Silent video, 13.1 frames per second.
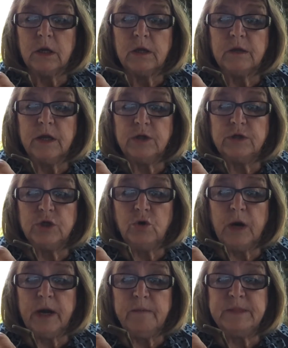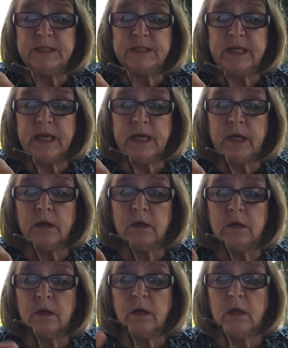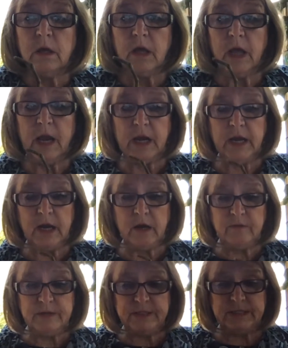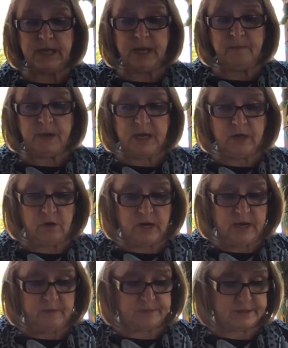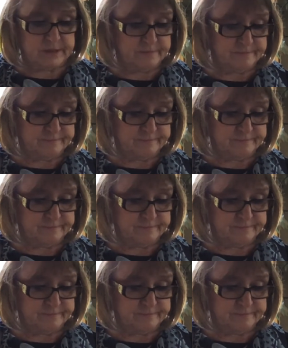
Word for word: There's a grape missing. And I always name my grapes.